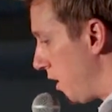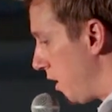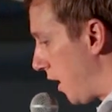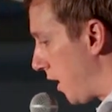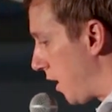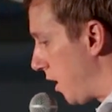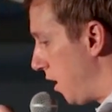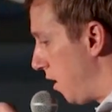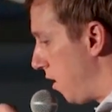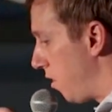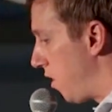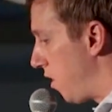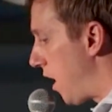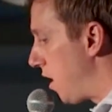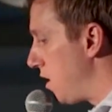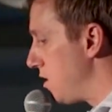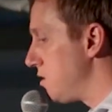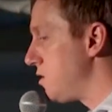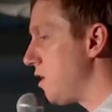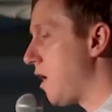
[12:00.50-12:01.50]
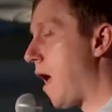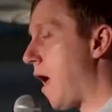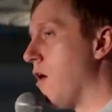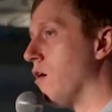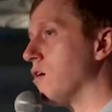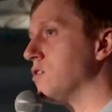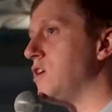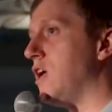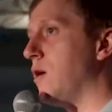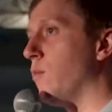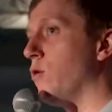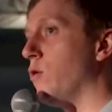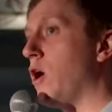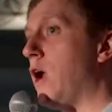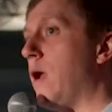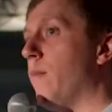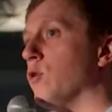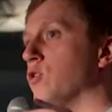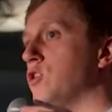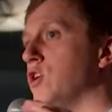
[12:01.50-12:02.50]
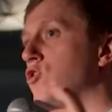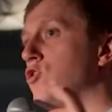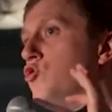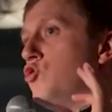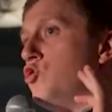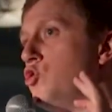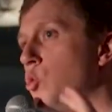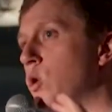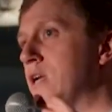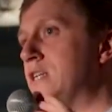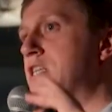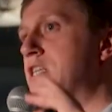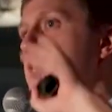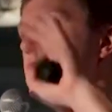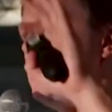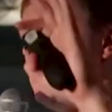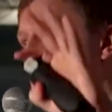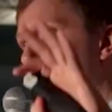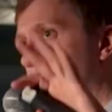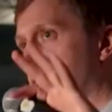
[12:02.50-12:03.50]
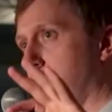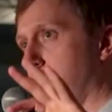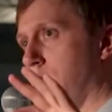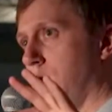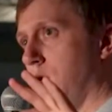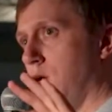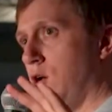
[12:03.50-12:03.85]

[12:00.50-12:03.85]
Like that is Alexander Hamilton to a T,